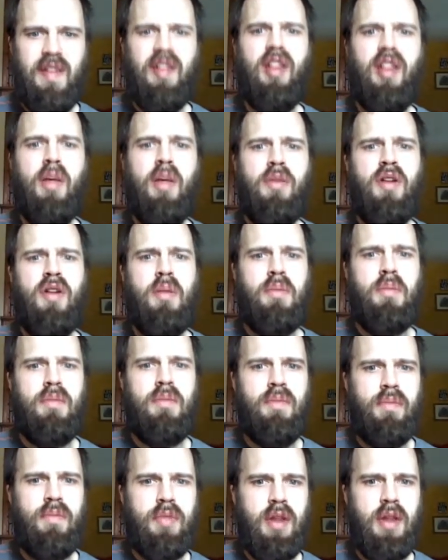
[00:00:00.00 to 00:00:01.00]
Lips are
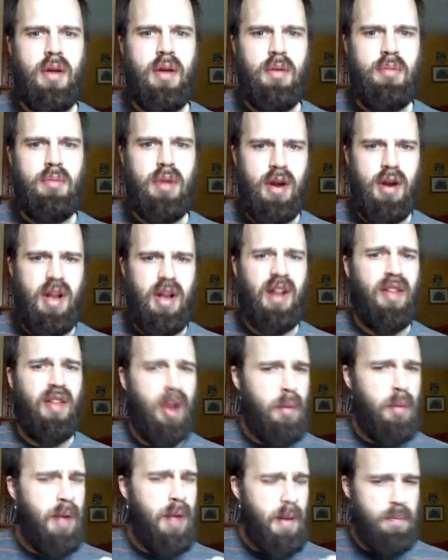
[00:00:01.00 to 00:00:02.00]
burning a
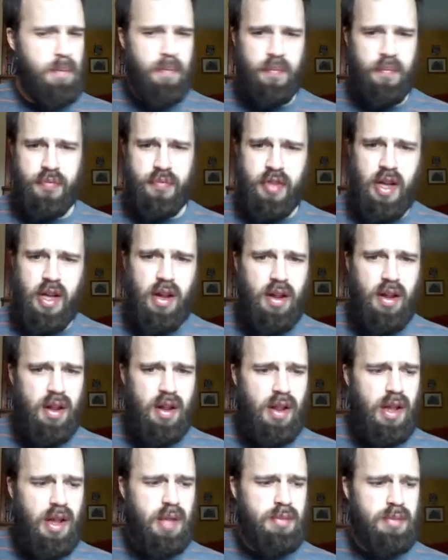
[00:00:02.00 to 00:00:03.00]
little bit,
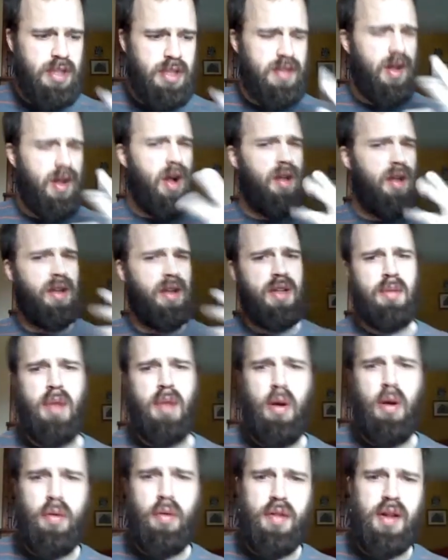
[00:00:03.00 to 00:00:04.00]
but it's all in the
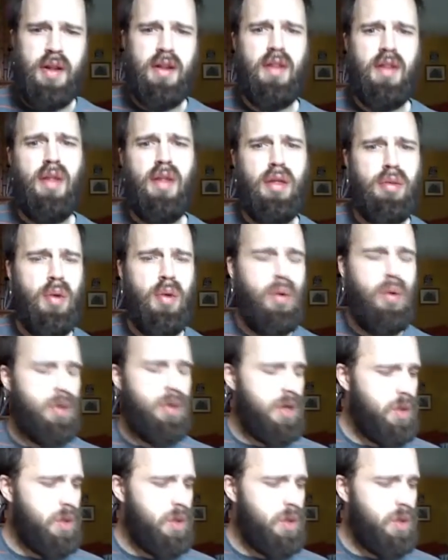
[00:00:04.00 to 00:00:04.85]
mouth and in the throat.